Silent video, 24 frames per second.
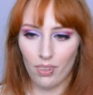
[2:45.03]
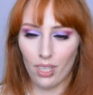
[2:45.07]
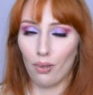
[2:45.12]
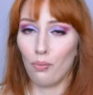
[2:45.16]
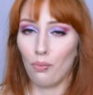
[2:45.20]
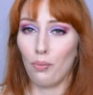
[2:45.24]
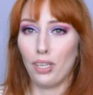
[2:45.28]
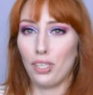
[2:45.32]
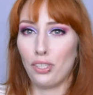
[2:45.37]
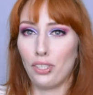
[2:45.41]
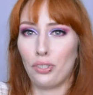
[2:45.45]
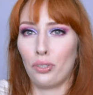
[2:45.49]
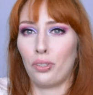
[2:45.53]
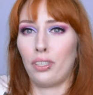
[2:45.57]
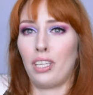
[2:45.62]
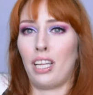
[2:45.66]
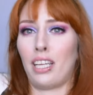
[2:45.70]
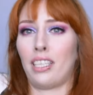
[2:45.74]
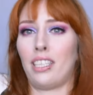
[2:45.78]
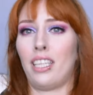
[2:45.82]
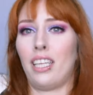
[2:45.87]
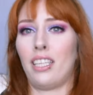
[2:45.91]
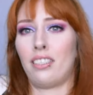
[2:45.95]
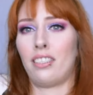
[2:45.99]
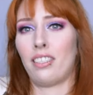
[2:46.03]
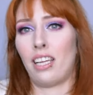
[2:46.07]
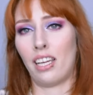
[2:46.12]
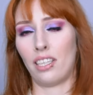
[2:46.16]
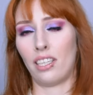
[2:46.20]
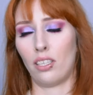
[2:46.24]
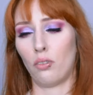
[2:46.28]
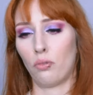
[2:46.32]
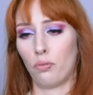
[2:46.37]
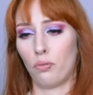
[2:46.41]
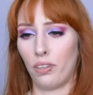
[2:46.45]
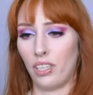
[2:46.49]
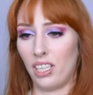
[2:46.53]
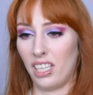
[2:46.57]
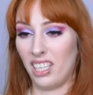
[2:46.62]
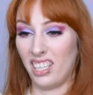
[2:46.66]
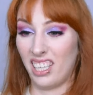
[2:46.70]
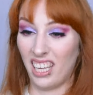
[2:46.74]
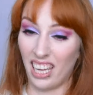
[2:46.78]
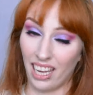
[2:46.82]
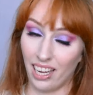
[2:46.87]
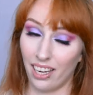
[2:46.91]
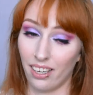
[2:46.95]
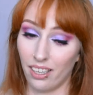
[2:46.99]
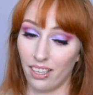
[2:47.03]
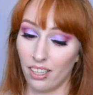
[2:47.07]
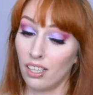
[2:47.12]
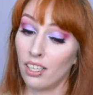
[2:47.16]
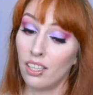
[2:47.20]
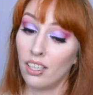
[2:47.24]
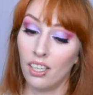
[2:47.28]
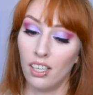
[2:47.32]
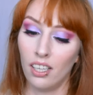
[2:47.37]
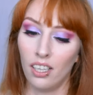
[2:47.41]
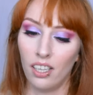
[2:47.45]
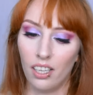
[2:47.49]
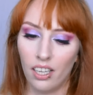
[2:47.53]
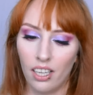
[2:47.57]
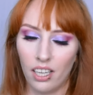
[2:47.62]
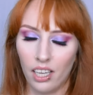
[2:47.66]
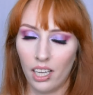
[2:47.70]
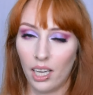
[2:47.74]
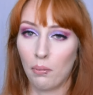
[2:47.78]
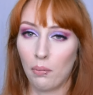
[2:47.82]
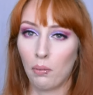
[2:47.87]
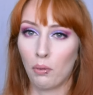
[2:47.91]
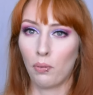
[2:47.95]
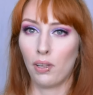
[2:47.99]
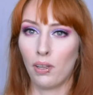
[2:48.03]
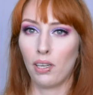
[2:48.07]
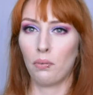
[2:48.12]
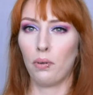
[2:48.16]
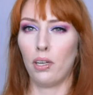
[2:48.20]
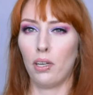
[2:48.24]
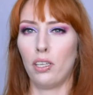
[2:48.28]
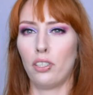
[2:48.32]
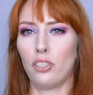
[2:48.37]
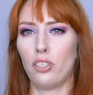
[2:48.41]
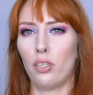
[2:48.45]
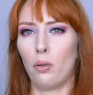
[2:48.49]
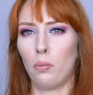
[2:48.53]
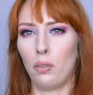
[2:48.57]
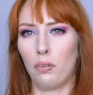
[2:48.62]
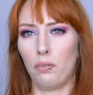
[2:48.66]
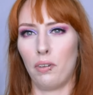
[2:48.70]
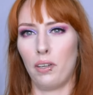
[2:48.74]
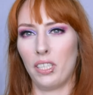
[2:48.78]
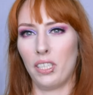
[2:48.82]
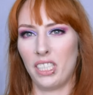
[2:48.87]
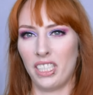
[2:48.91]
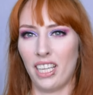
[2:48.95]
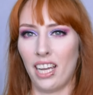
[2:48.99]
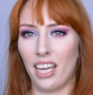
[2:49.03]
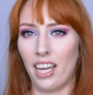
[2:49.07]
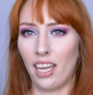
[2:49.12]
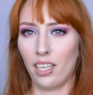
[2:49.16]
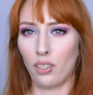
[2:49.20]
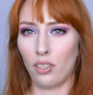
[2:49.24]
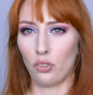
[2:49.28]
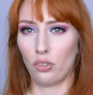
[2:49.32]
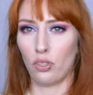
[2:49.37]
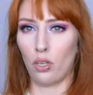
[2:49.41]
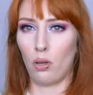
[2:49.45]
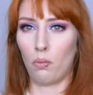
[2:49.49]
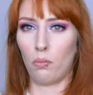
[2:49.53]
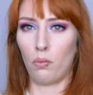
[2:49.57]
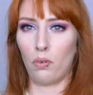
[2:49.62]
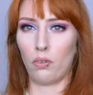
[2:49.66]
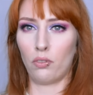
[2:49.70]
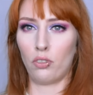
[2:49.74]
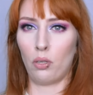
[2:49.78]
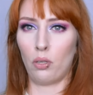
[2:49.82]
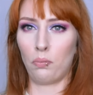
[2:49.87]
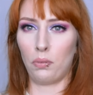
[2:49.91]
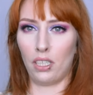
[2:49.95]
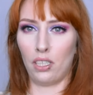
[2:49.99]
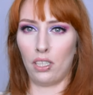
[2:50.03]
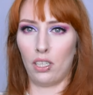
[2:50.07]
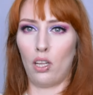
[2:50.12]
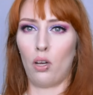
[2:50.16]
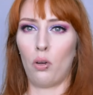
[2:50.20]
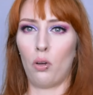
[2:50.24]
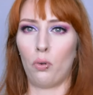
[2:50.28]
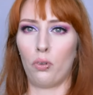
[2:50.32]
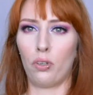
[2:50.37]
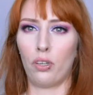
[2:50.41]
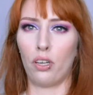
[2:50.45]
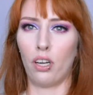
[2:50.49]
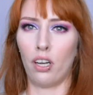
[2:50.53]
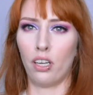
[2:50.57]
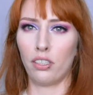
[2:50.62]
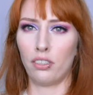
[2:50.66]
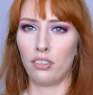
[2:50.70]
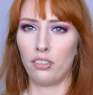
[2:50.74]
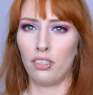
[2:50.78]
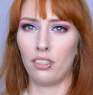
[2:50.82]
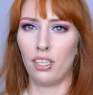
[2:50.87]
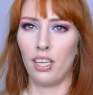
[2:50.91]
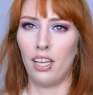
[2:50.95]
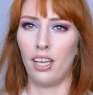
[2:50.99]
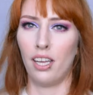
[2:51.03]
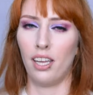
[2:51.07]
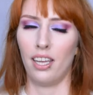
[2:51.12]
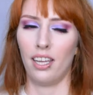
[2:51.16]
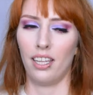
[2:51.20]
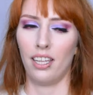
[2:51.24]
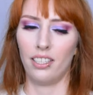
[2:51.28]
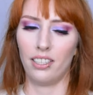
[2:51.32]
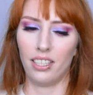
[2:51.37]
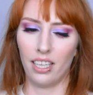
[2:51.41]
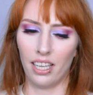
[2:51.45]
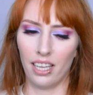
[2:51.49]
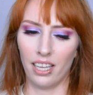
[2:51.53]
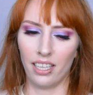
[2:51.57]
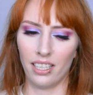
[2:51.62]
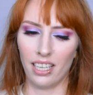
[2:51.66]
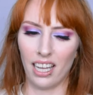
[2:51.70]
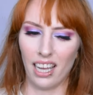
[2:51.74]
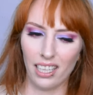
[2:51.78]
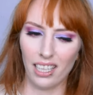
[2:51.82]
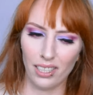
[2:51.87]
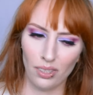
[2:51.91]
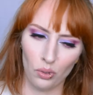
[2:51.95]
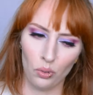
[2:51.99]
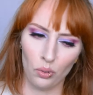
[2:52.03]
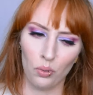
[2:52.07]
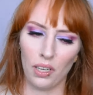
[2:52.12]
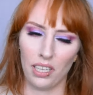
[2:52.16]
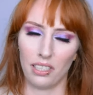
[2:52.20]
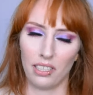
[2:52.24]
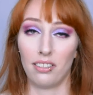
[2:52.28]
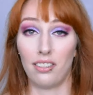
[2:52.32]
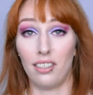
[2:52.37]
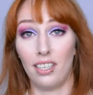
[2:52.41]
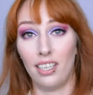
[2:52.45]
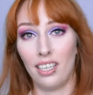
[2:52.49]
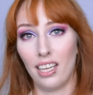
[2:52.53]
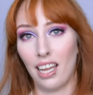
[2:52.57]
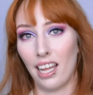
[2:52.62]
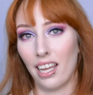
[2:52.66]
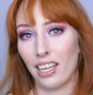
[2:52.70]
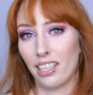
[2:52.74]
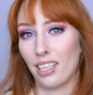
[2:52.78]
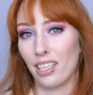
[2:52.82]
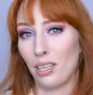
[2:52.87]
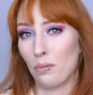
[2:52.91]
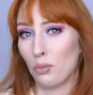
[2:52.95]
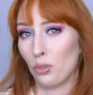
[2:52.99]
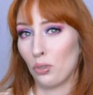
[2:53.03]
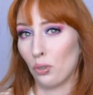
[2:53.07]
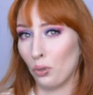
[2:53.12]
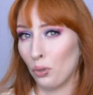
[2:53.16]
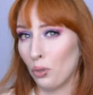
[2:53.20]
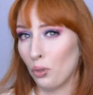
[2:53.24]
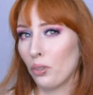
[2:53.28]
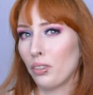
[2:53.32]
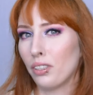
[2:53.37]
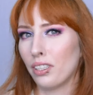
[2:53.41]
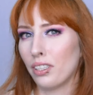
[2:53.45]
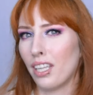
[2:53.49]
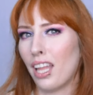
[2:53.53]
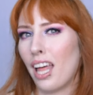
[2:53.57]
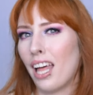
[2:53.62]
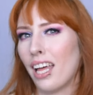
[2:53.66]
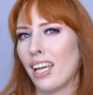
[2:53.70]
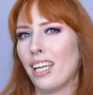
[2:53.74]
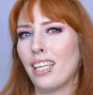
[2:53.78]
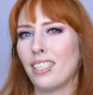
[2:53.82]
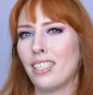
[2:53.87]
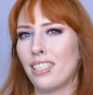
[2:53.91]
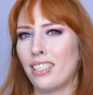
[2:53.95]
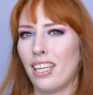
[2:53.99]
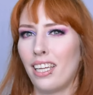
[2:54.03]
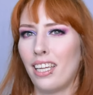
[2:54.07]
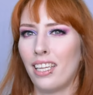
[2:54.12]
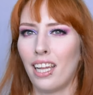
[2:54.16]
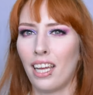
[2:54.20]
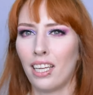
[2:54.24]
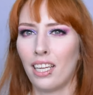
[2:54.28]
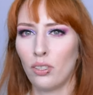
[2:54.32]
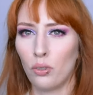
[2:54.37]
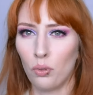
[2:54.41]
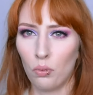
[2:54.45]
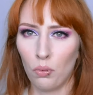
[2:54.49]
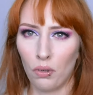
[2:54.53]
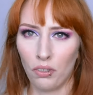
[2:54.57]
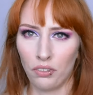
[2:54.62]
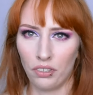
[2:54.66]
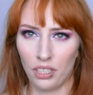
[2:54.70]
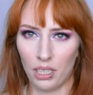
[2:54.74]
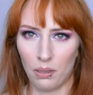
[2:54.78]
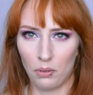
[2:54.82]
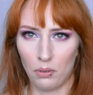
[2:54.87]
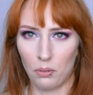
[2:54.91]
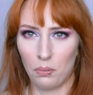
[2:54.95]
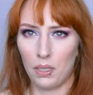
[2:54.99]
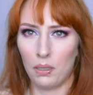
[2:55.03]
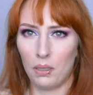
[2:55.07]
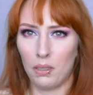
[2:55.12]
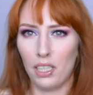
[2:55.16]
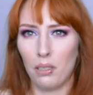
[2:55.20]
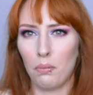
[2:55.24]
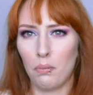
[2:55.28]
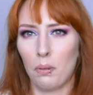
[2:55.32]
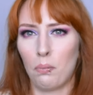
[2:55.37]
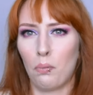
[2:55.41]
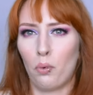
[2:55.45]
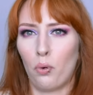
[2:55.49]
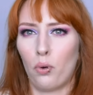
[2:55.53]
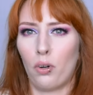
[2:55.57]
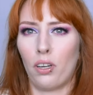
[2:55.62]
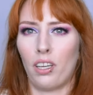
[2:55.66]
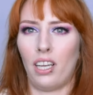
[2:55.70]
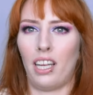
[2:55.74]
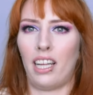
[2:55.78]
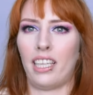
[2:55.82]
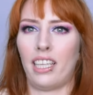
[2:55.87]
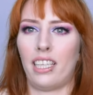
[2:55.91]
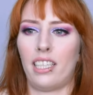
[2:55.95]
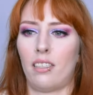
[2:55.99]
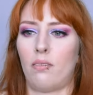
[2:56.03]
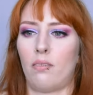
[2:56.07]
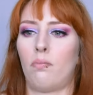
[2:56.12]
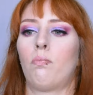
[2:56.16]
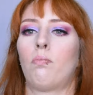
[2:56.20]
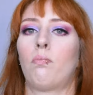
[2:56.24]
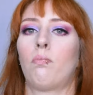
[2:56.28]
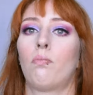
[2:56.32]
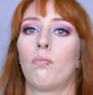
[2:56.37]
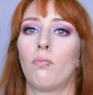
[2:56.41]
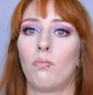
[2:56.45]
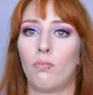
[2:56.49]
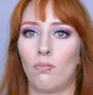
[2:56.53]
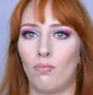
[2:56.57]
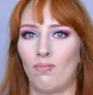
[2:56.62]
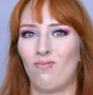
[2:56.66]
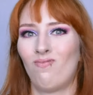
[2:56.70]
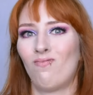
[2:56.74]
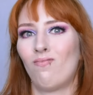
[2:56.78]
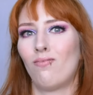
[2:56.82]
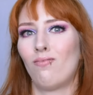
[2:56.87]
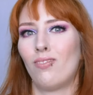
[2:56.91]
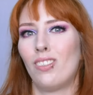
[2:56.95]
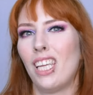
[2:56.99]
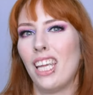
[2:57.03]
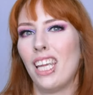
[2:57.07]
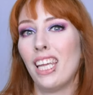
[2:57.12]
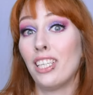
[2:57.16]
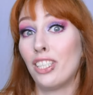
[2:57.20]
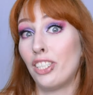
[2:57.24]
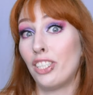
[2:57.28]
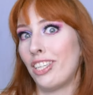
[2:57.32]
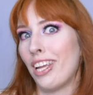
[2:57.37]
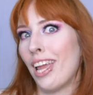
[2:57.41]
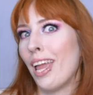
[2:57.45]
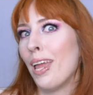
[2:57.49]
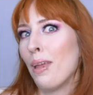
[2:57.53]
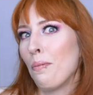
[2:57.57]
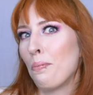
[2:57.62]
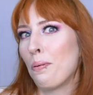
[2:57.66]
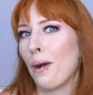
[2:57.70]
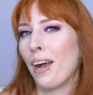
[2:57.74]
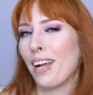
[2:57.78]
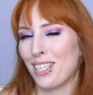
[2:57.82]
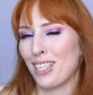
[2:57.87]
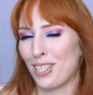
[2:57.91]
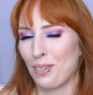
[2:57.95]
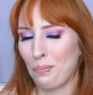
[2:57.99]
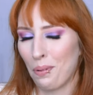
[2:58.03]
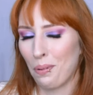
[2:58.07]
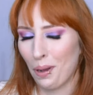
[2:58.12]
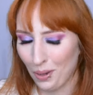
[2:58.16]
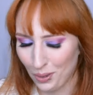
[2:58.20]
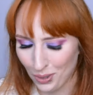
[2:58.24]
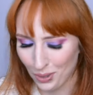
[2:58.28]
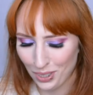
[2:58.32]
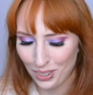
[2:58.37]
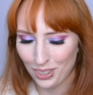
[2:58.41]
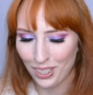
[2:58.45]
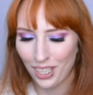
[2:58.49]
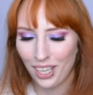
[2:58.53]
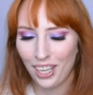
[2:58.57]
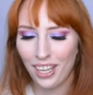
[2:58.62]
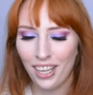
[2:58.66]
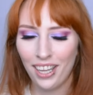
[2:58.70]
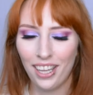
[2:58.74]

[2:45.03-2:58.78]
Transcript: With a shirt like this, I don't really care. Uh, but when I'm wearing something very tight or some, something low cut, then I do actually like them to look nice and I do want them to be a little bit more like in shape, I suppose.